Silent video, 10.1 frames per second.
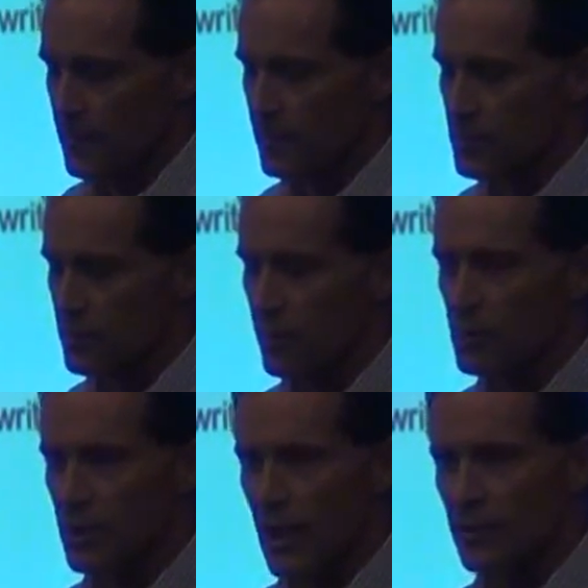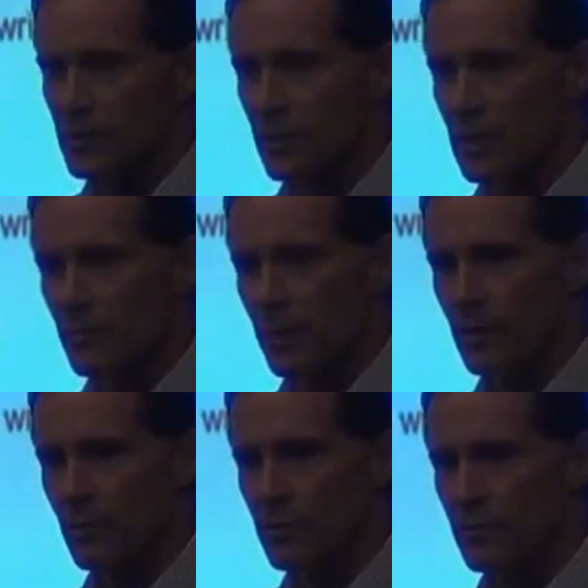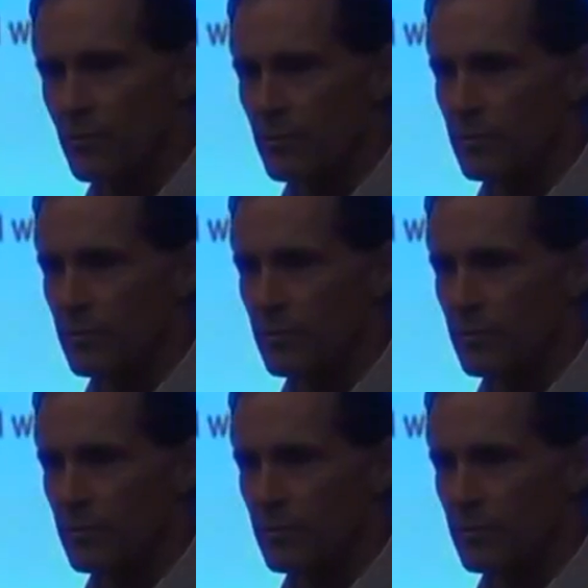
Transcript: There's no chance that anybody with